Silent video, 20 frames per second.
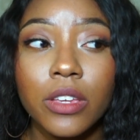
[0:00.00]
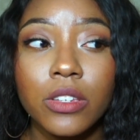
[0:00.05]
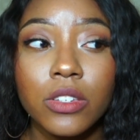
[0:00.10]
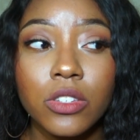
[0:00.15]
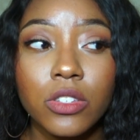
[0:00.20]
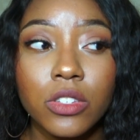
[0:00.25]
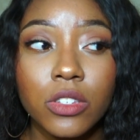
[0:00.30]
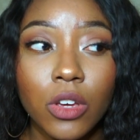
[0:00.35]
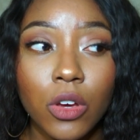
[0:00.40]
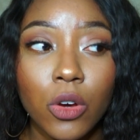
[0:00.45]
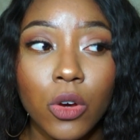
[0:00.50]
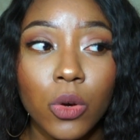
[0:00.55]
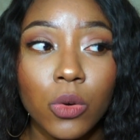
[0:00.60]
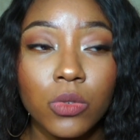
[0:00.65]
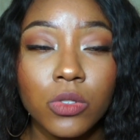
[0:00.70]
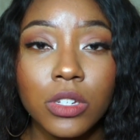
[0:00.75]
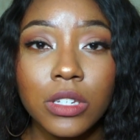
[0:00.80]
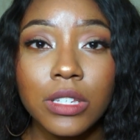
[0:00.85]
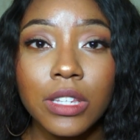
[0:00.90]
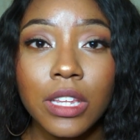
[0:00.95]

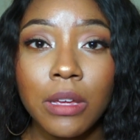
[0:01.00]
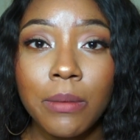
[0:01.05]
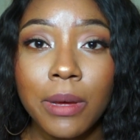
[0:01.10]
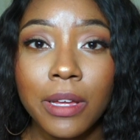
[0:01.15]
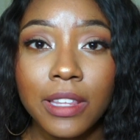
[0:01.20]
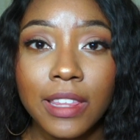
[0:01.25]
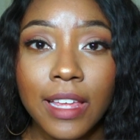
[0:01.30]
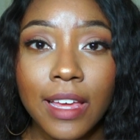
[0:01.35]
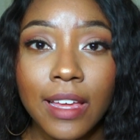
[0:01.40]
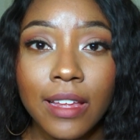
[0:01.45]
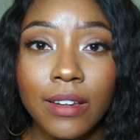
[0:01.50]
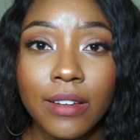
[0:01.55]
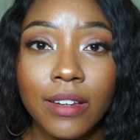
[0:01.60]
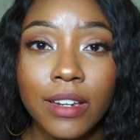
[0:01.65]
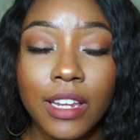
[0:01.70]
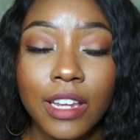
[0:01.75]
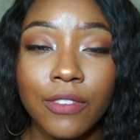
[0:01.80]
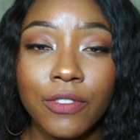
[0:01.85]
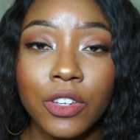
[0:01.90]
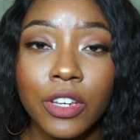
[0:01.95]
So just think about that.
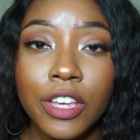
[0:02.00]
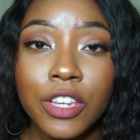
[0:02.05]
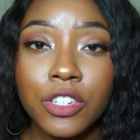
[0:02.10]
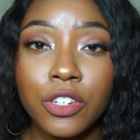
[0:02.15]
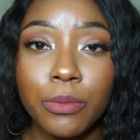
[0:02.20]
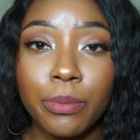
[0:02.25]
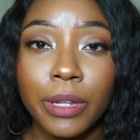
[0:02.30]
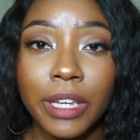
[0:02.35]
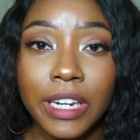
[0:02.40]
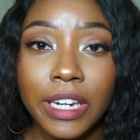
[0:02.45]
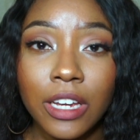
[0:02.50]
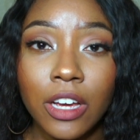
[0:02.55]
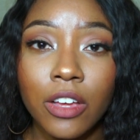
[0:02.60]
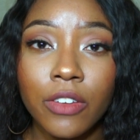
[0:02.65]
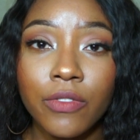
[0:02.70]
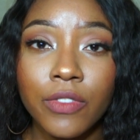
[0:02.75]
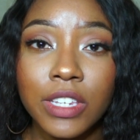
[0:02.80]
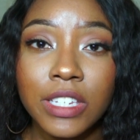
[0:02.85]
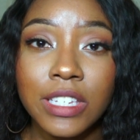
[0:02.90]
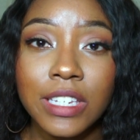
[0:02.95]
If you guys are planning
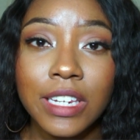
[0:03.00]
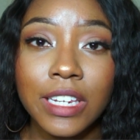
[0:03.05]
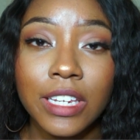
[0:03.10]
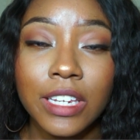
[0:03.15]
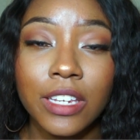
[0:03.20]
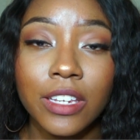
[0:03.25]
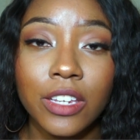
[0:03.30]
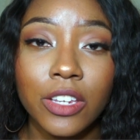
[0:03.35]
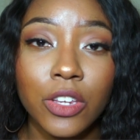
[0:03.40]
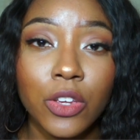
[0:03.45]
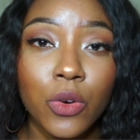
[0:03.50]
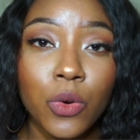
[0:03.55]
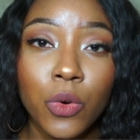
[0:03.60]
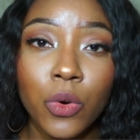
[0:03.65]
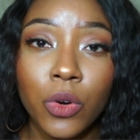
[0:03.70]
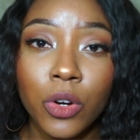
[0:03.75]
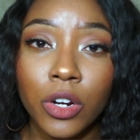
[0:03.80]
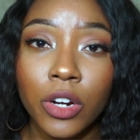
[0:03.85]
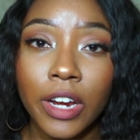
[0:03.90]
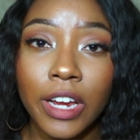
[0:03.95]
on visiting
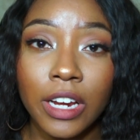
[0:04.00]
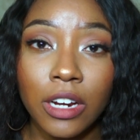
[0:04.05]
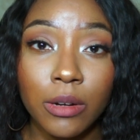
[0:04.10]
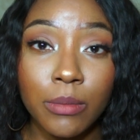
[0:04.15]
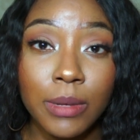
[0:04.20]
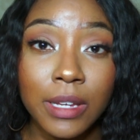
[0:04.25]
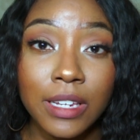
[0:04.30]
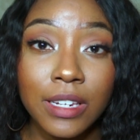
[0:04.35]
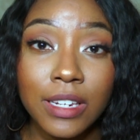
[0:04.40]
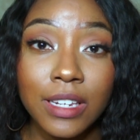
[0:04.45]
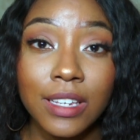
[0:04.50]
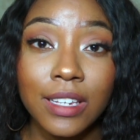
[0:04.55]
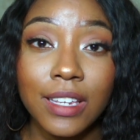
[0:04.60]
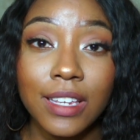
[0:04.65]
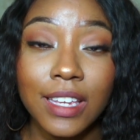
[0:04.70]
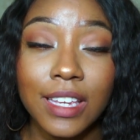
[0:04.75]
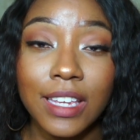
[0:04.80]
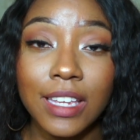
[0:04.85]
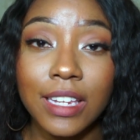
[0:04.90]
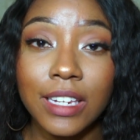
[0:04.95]
your airmen
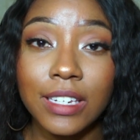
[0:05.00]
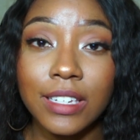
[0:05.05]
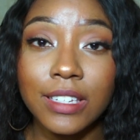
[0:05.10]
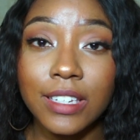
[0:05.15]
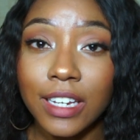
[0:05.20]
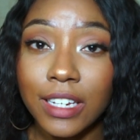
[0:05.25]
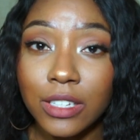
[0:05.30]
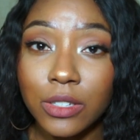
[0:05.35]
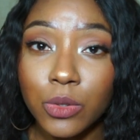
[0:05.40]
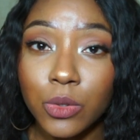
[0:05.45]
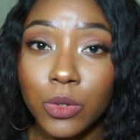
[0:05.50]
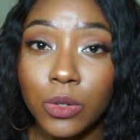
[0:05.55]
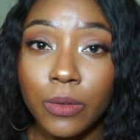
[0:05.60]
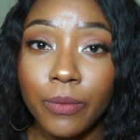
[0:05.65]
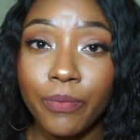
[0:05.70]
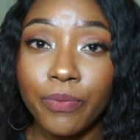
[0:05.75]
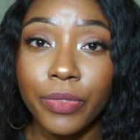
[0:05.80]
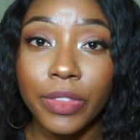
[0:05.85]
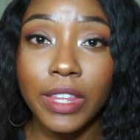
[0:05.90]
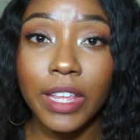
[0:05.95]
in tech school,
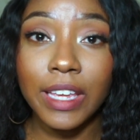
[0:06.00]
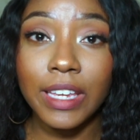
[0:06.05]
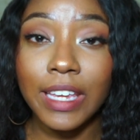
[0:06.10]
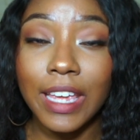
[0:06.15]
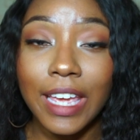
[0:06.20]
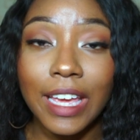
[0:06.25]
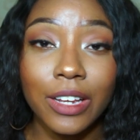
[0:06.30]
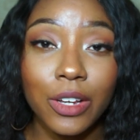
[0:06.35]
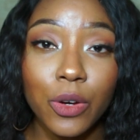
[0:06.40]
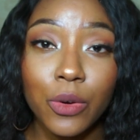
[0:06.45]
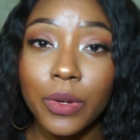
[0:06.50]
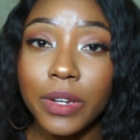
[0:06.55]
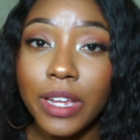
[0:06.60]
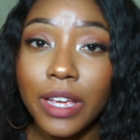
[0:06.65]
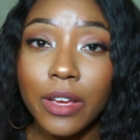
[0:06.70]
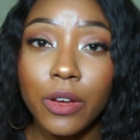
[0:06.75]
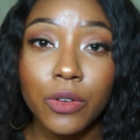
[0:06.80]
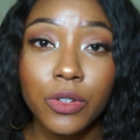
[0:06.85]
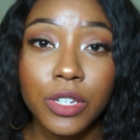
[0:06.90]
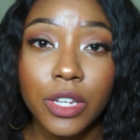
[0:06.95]
they can't go in a
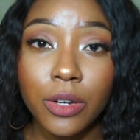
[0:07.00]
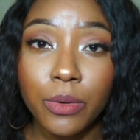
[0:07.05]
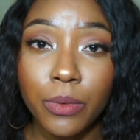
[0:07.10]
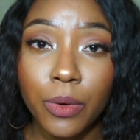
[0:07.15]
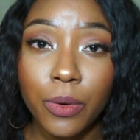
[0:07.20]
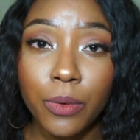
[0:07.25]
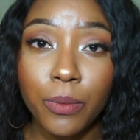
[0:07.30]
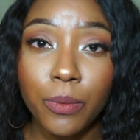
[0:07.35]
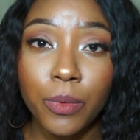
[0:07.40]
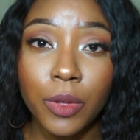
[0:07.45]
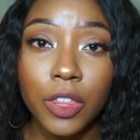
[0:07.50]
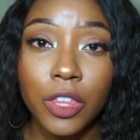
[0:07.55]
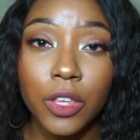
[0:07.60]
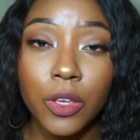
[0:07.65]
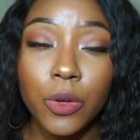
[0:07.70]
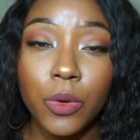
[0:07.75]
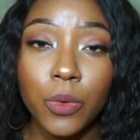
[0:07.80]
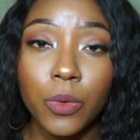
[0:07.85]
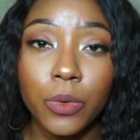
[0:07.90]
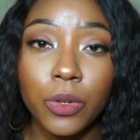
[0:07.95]
hotel room with
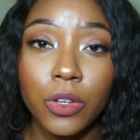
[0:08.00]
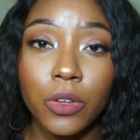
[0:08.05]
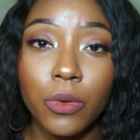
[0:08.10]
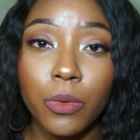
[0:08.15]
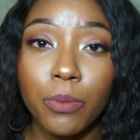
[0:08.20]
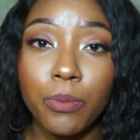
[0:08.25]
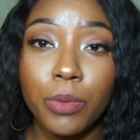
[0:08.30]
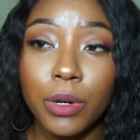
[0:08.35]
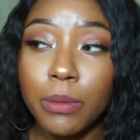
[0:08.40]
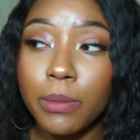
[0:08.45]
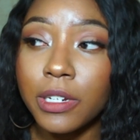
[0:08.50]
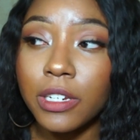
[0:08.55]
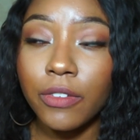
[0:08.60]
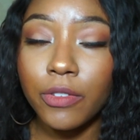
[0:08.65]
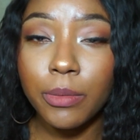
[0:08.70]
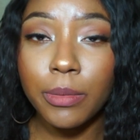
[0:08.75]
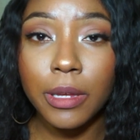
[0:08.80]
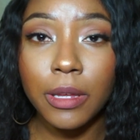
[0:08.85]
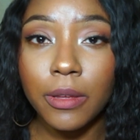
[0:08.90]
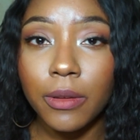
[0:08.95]
you. You pretty much have
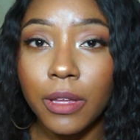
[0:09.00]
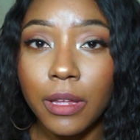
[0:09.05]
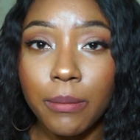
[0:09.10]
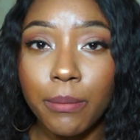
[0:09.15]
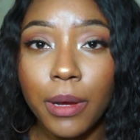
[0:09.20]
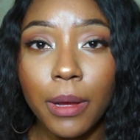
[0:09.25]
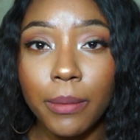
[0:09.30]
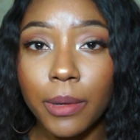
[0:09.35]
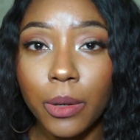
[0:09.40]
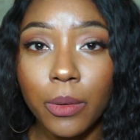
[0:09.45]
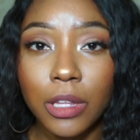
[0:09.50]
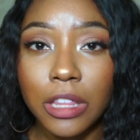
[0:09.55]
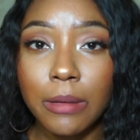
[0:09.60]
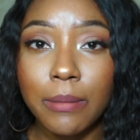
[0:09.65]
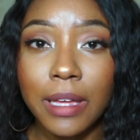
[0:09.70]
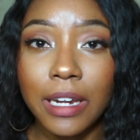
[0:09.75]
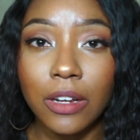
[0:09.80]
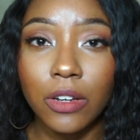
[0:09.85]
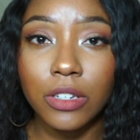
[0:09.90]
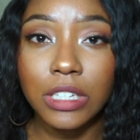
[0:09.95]
to be in public with
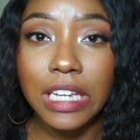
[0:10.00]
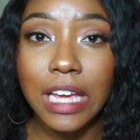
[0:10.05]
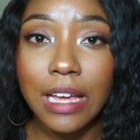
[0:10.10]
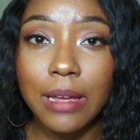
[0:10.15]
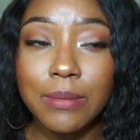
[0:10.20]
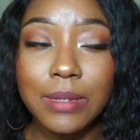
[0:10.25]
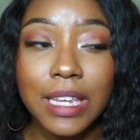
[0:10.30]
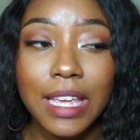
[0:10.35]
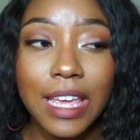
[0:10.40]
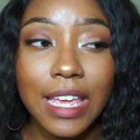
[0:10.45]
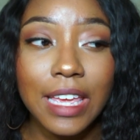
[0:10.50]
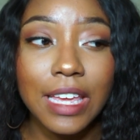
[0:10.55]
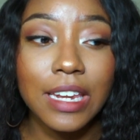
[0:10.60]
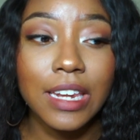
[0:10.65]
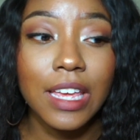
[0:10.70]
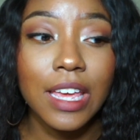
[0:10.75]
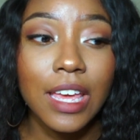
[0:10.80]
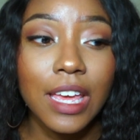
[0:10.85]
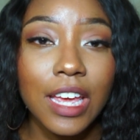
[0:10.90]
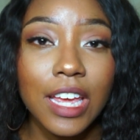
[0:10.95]
them at all times,
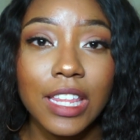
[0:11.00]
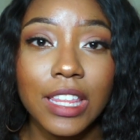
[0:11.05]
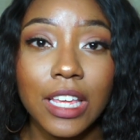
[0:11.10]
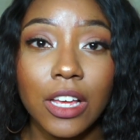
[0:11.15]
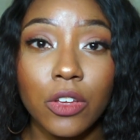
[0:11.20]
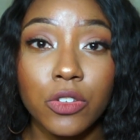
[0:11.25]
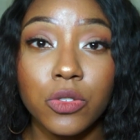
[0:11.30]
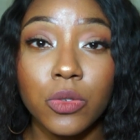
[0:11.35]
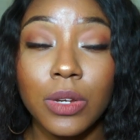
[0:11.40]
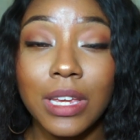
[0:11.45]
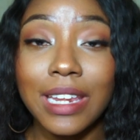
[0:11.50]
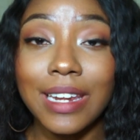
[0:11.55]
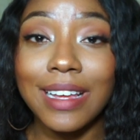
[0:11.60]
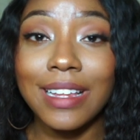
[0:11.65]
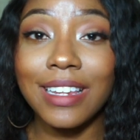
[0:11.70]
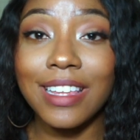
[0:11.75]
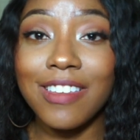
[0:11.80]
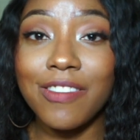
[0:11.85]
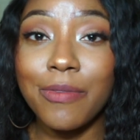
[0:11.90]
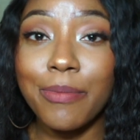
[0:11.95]
and they also
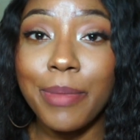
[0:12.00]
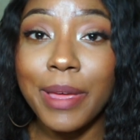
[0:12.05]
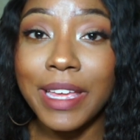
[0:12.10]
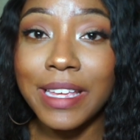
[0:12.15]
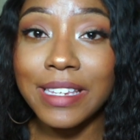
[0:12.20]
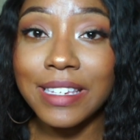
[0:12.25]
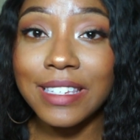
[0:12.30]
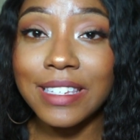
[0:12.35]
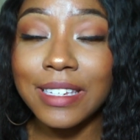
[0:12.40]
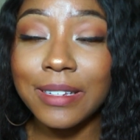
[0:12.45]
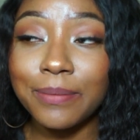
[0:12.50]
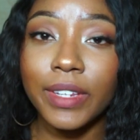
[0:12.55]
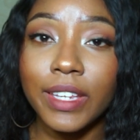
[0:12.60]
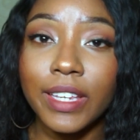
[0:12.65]
cannot leave base.